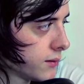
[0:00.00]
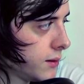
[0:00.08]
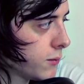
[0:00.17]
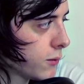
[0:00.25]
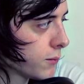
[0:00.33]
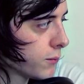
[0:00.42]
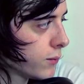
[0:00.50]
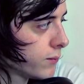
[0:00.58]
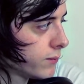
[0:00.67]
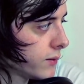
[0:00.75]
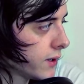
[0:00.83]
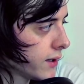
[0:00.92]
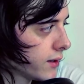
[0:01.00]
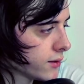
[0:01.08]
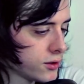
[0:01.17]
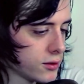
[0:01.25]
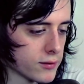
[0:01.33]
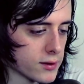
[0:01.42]
keep on
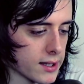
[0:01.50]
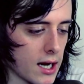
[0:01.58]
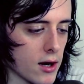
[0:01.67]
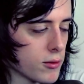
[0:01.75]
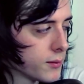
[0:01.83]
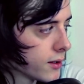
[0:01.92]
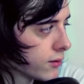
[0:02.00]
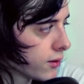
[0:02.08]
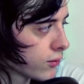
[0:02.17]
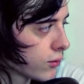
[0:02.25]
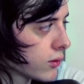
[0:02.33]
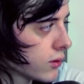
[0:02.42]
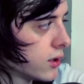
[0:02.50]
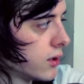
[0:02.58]
shoving Skyrim down your throat.